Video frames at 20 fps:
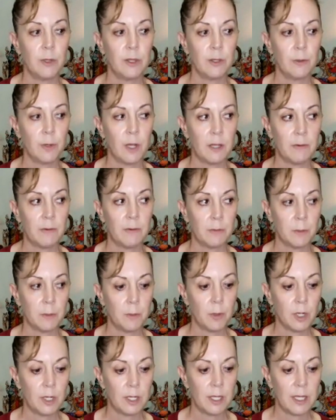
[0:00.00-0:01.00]
width away from the
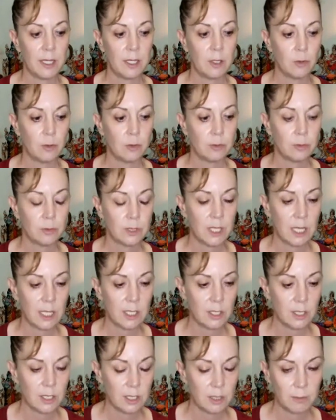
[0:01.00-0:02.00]
body and all
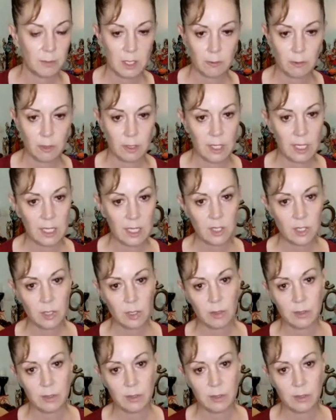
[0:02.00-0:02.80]
tension's been released,